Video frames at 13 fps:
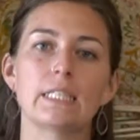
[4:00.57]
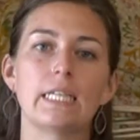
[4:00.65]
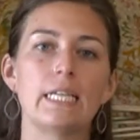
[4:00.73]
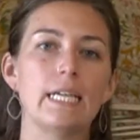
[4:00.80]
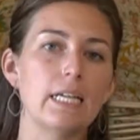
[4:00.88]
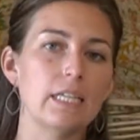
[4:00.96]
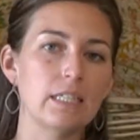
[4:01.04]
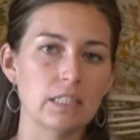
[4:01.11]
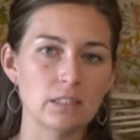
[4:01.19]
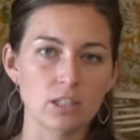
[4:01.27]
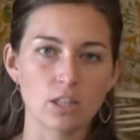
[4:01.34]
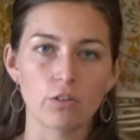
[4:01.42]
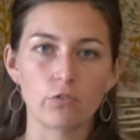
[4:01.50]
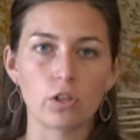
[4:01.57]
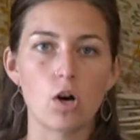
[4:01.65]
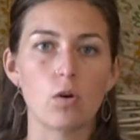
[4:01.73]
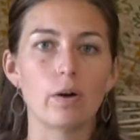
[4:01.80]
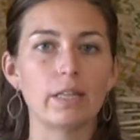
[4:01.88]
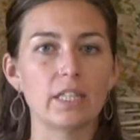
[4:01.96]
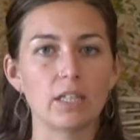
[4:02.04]
and getting into the
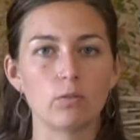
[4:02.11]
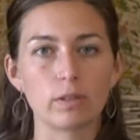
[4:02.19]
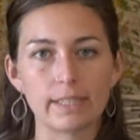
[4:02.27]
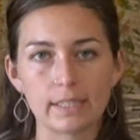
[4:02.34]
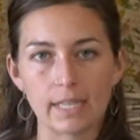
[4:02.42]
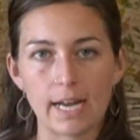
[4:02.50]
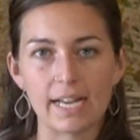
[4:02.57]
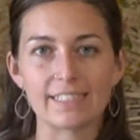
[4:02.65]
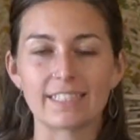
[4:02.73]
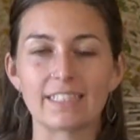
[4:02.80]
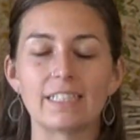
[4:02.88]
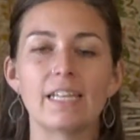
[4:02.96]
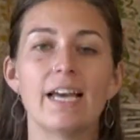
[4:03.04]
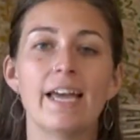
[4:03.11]
flow and then realizing